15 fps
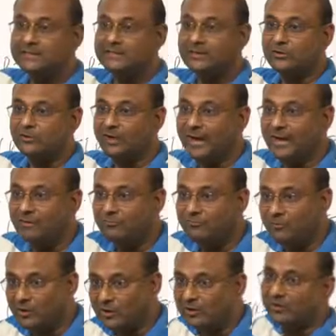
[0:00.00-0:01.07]
that you have
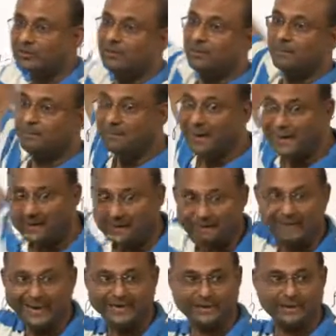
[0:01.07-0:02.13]
for bulk
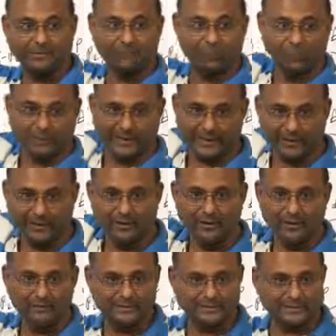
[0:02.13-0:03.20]
matter moving,
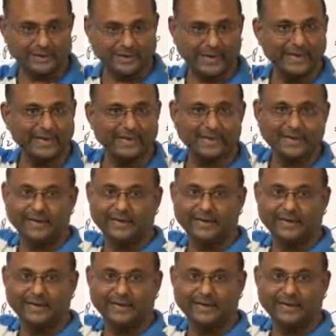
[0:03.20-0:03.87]
which is the kinetic